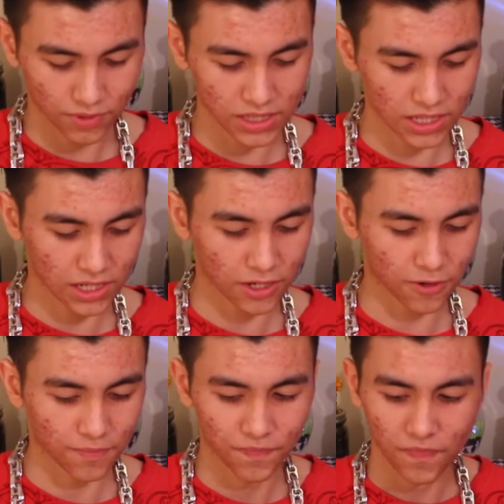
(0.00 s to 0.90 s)
What's in here?
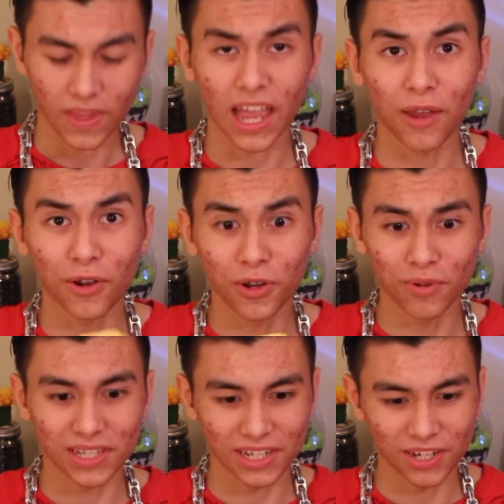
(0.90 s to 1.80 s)
I don't know
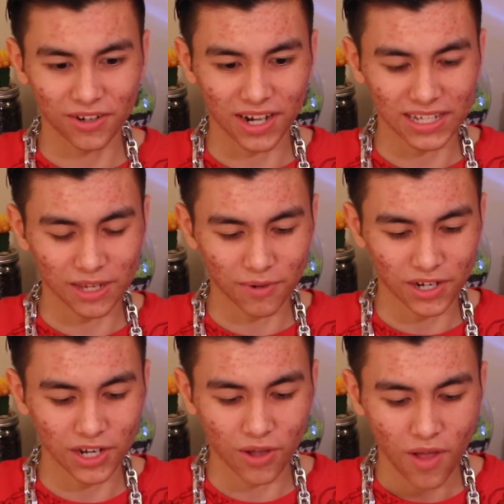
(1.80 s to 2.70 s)
what's in here, guys. I want
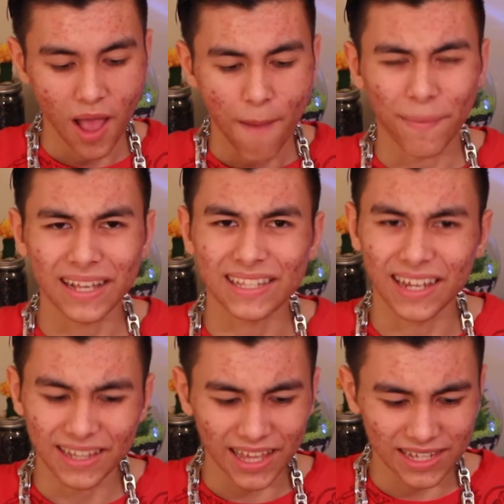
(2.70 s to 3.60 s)
to know my
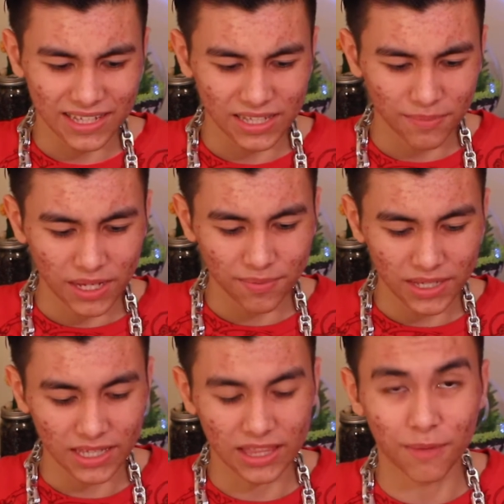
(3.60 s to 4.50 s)
sunglasses,
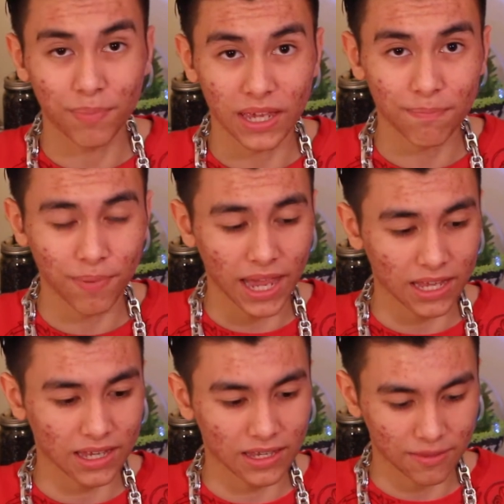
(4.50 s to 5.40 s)
maybe? The big back
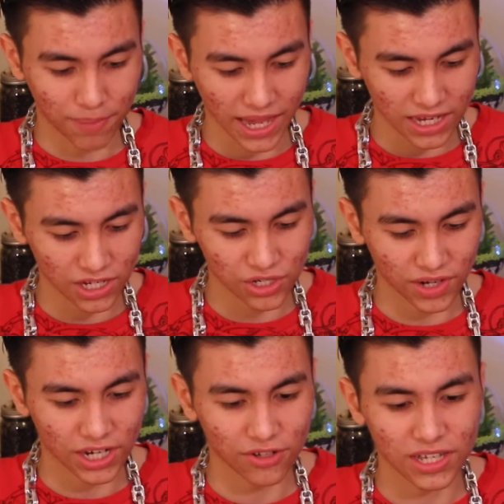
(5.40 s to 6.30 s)
package
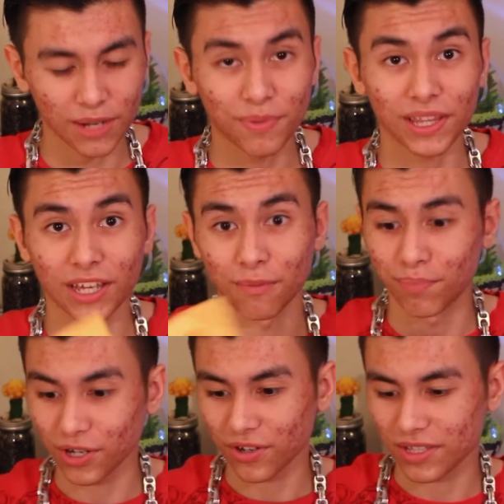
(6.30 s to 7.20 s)
right here is going to be like a
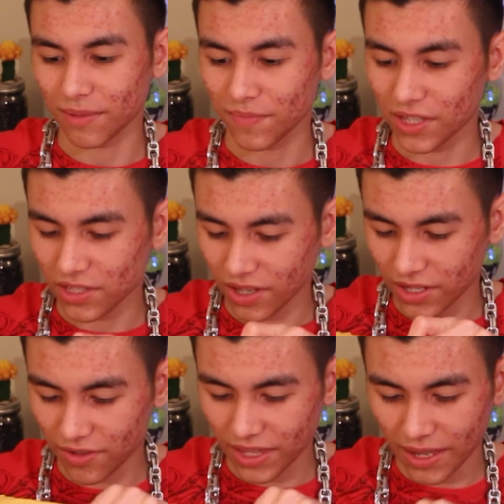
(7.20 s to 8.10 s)
book or something, so I
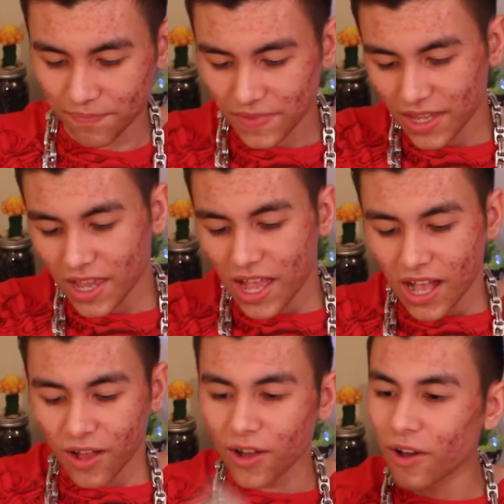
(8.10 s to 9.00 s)
know that.
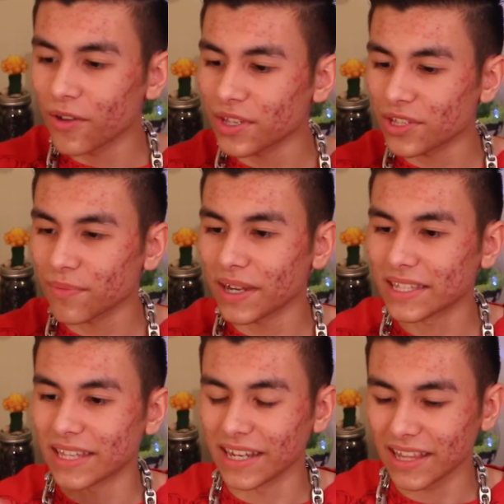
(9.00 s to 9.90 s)
Oh, these are my
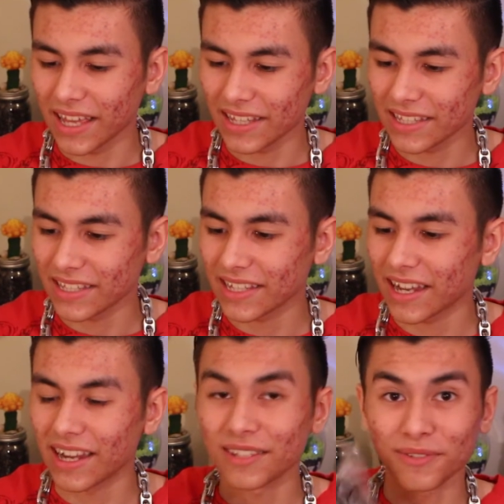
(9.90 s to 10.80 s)
sunglasses,
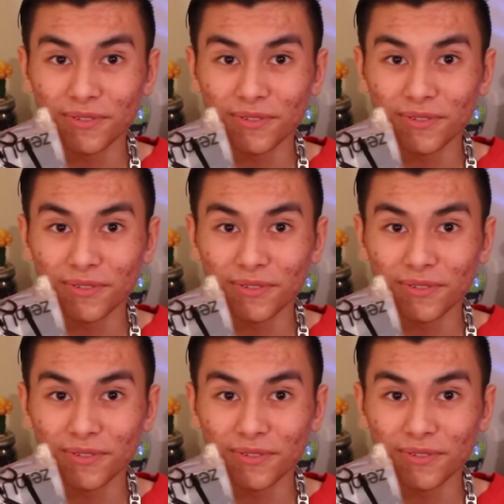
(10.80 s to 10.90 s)
guys.